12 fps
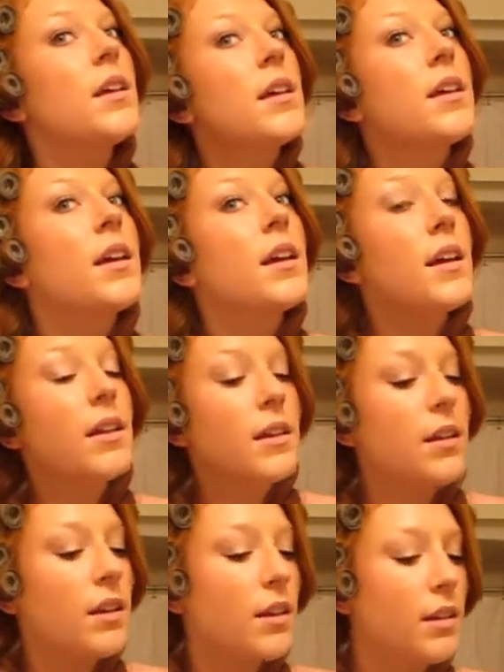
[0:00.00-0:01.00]
And
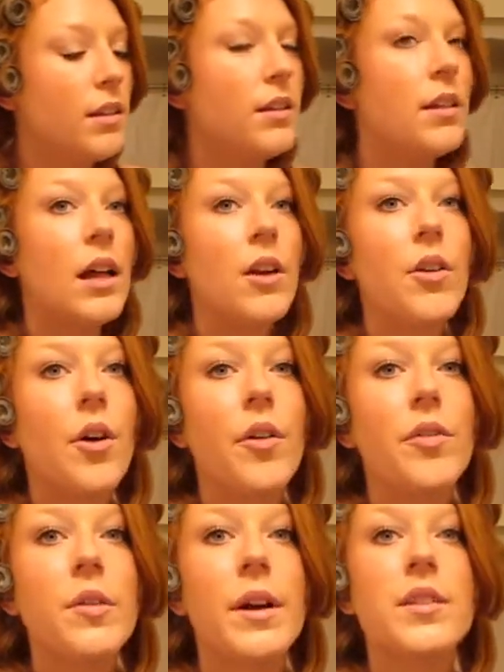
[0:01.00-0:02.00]
I don't know,
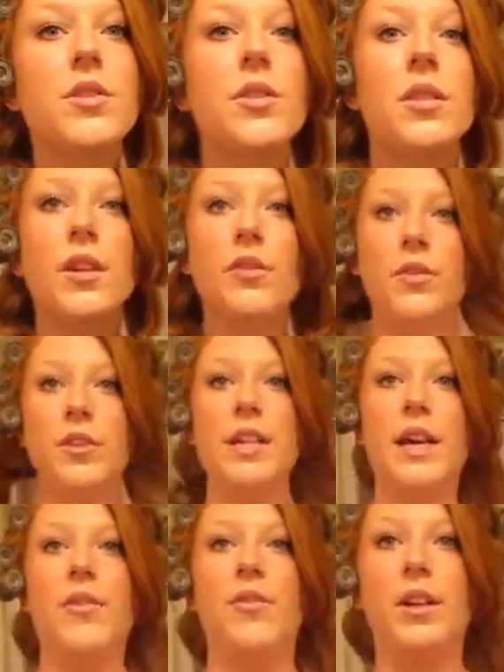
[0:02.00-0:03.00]
if you guys are looking for
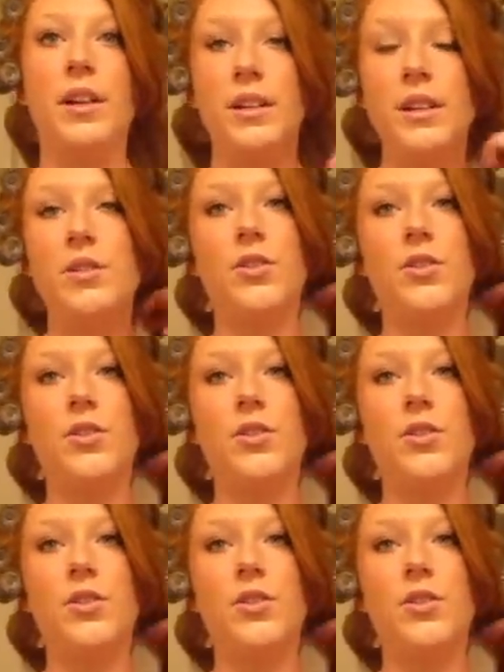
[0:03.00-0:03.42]
tight ringlets,